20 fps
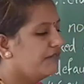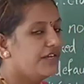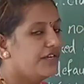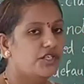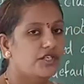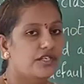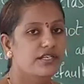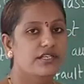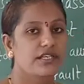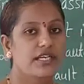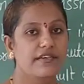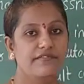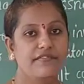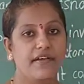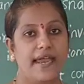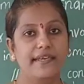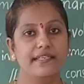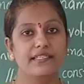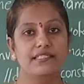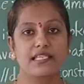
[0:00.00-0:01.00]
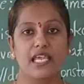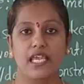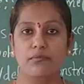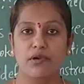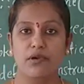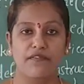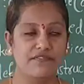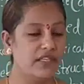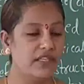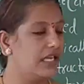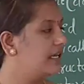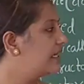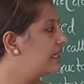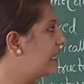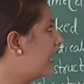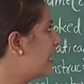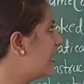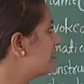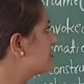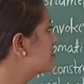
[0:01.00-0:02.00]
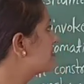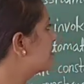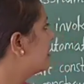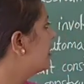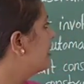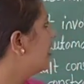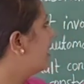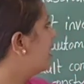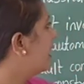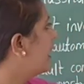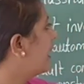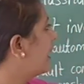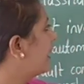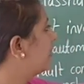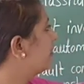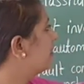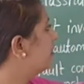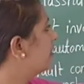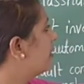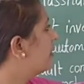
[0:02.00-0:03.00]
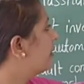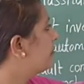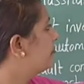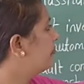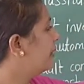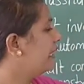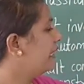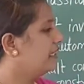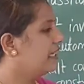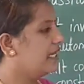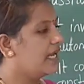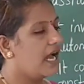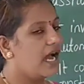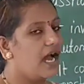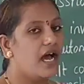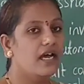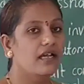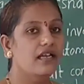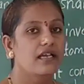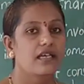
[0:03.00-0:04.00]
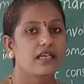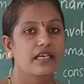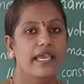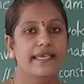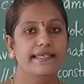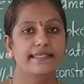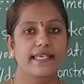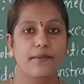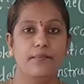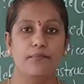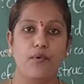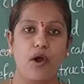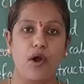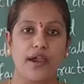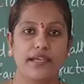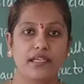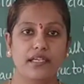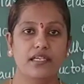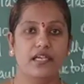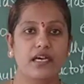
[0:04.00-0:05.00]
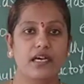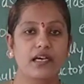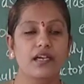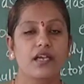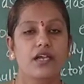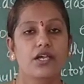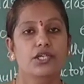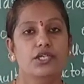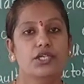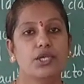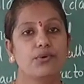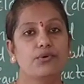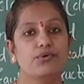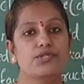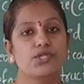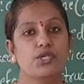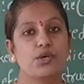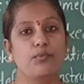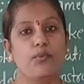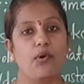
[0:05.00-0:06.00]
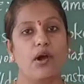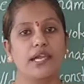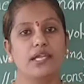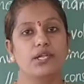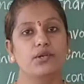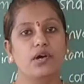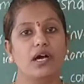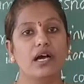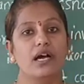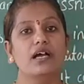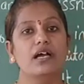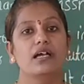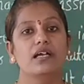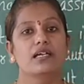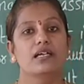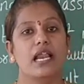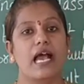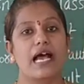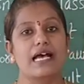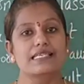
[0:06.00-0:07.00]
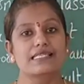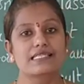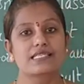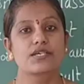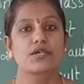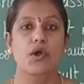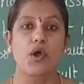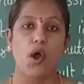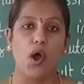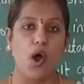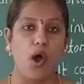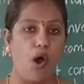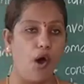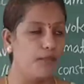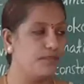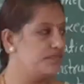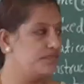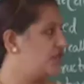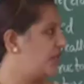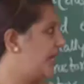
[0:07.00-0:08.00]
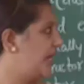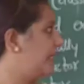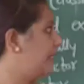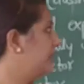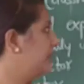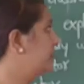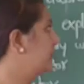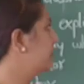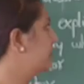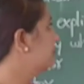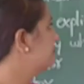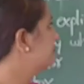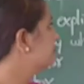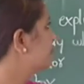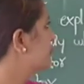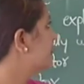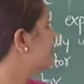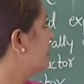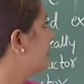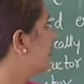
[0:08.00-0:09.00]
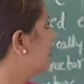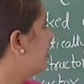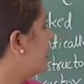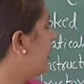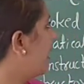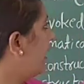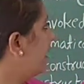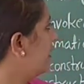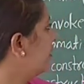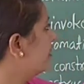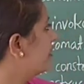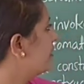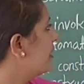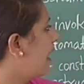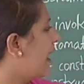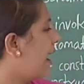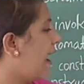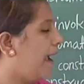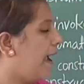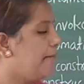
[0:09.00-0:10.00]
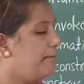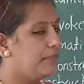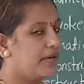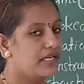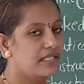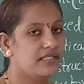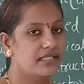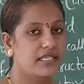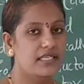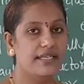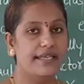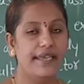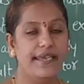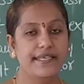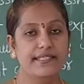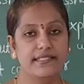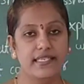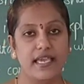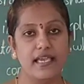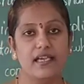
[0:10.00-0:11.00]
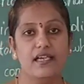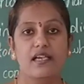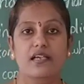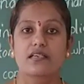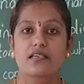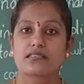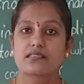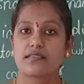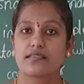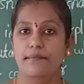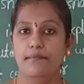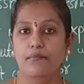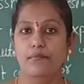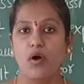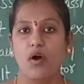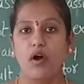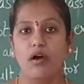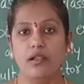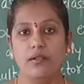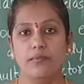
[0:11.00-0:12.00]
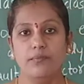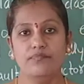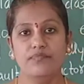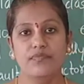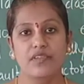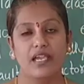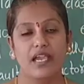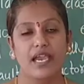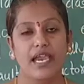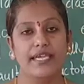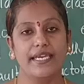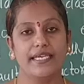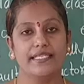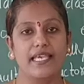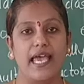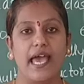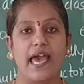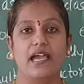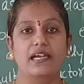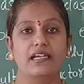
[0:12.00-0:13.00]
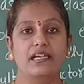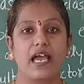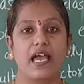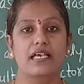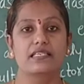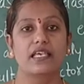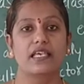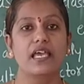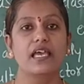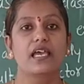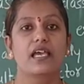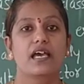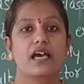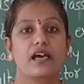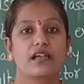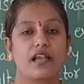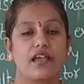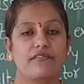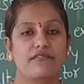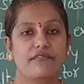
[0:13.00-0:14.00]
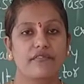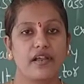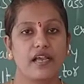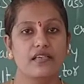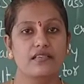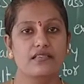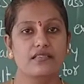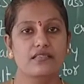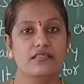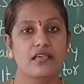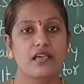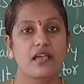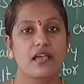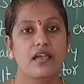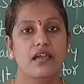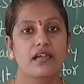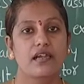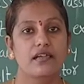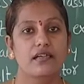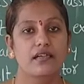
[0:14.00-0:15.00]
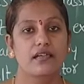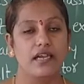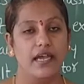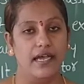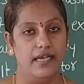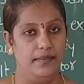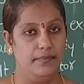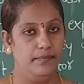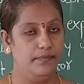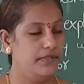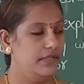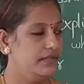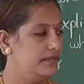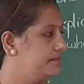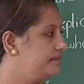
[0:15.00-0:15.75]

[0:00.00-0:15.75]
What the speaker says: which defines name of the class, and PTR is a pointer used to point to a class object, and ampersand is a symbol. It is act as a reference type.